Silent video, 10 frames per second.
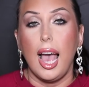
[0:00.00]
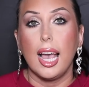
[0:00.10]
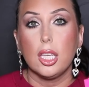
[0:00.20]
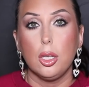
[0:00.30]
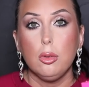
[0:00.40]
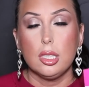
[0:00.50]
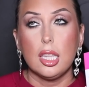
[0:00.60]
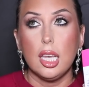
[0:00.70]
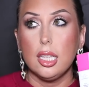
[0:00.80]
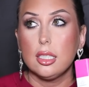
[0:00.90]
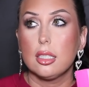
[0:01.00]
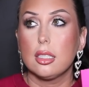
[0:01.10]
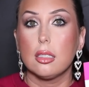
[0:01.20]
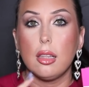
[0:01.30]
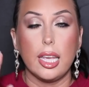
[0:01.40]
I use
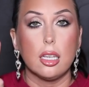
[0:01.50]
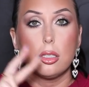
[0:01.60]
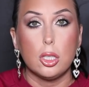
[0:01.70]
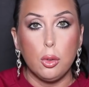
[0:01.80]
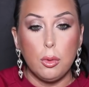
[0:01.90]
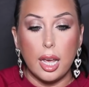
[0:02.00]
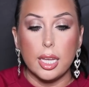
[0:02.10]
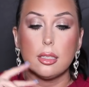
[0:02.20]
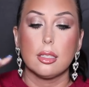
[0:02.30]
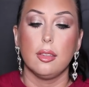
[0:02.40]
this like two nights